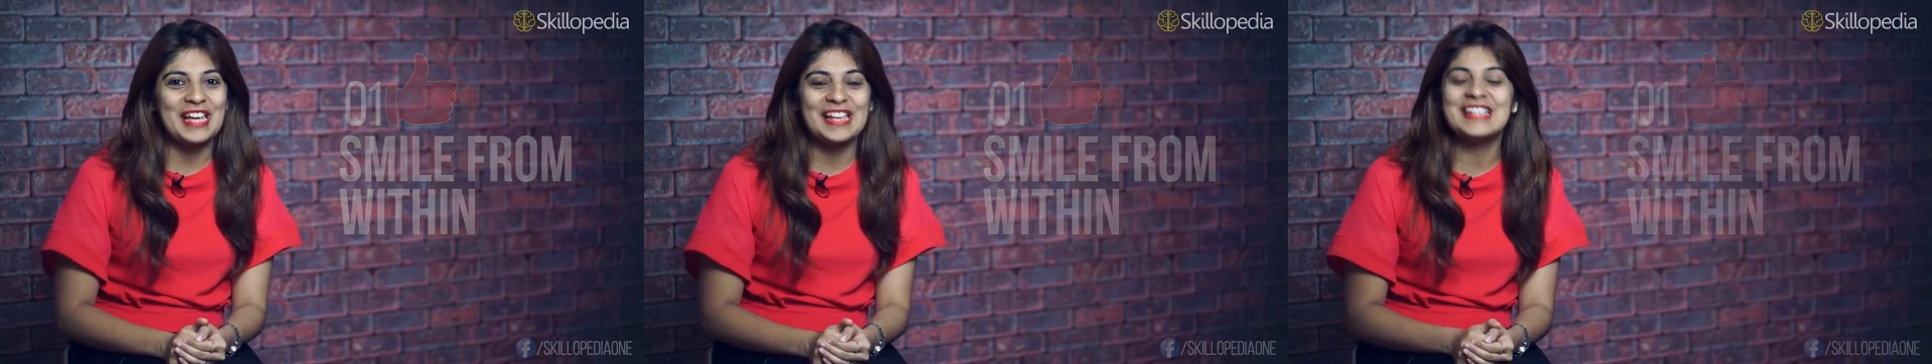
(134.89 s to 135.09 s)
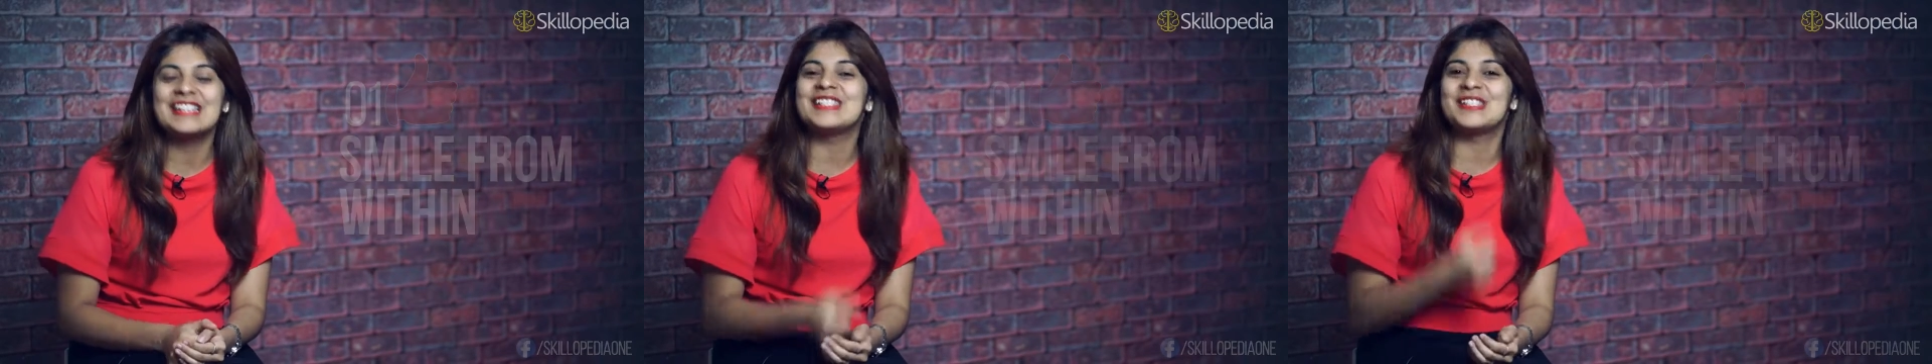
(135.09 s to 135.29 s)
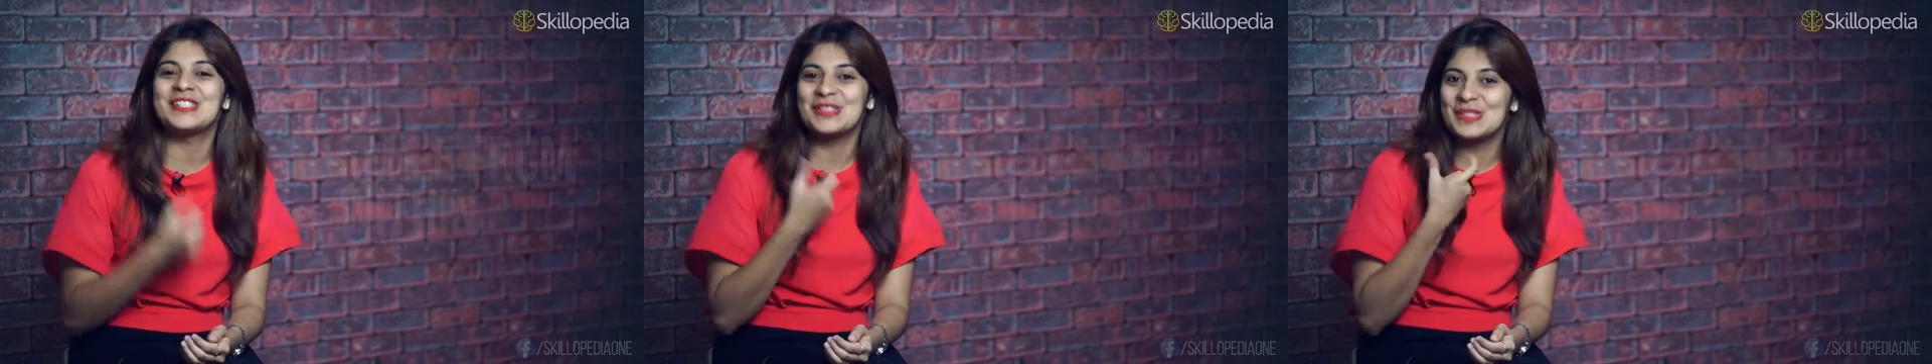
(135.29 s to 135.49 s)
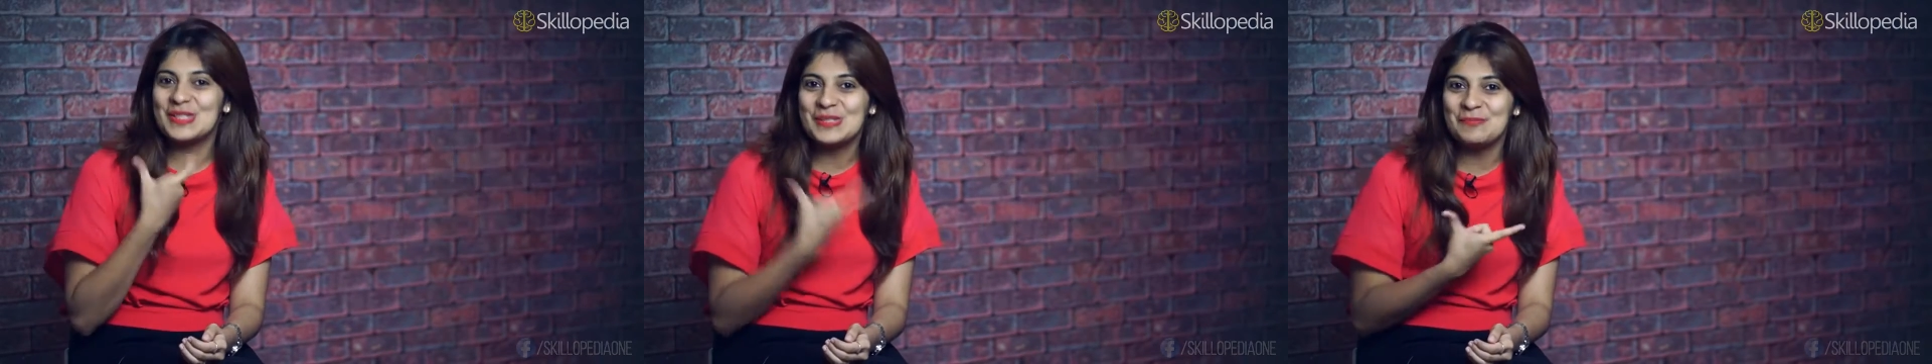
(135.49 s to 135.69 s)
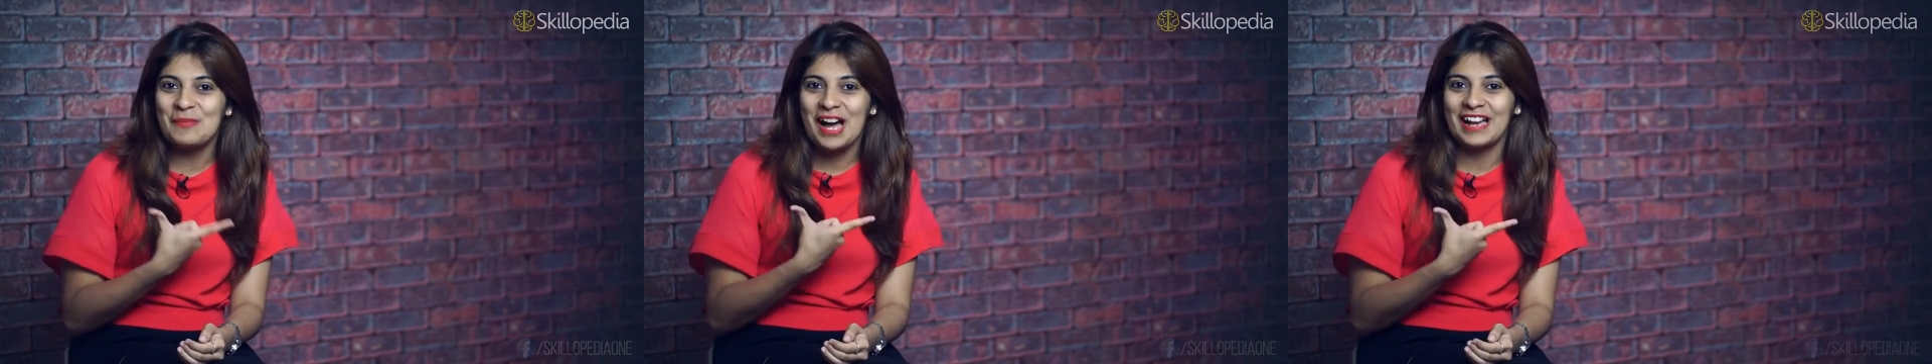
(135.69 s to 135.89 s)
is to
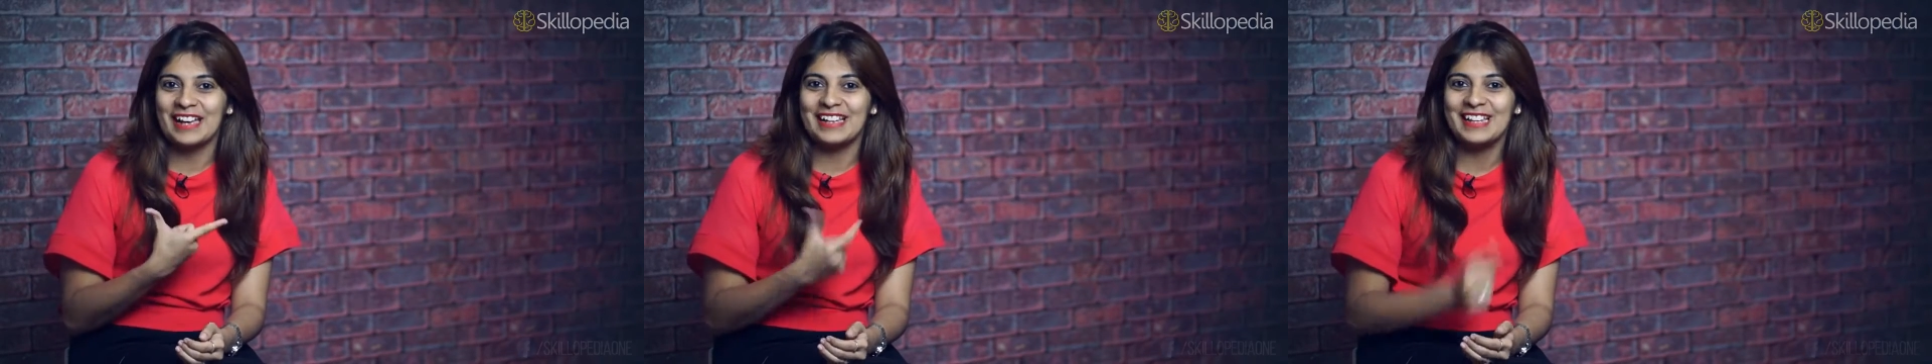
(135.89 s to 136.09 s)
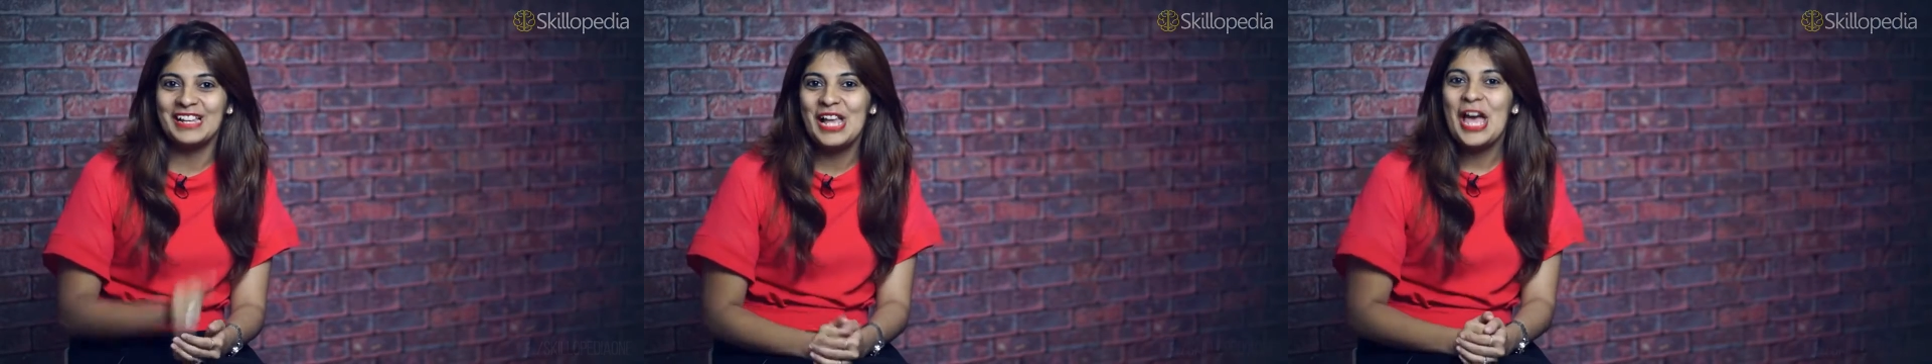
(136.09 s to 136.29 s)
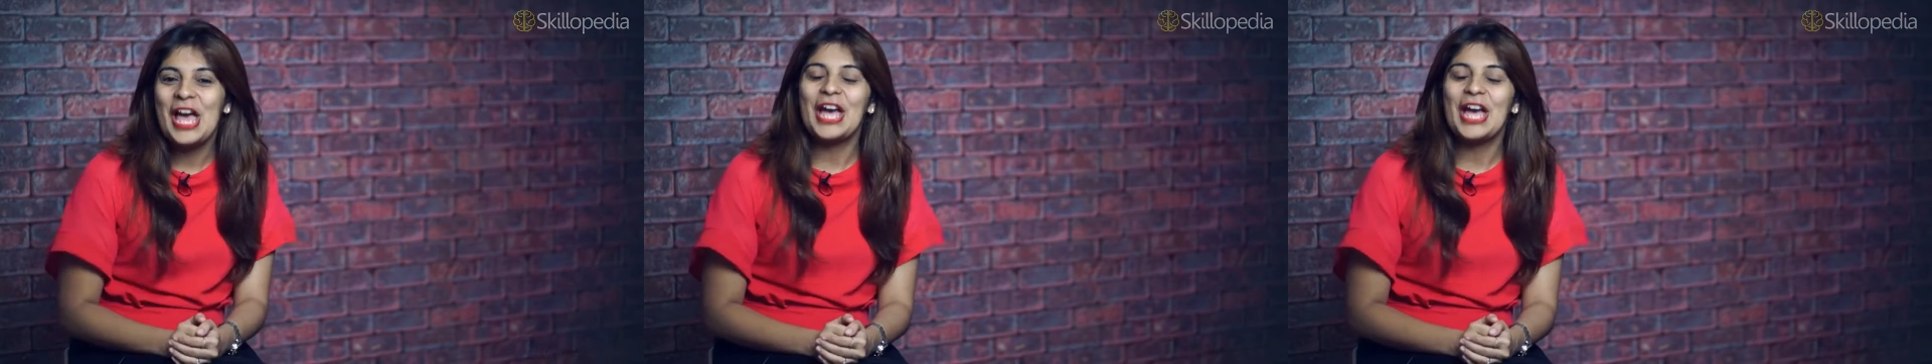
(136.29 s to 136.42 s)
smile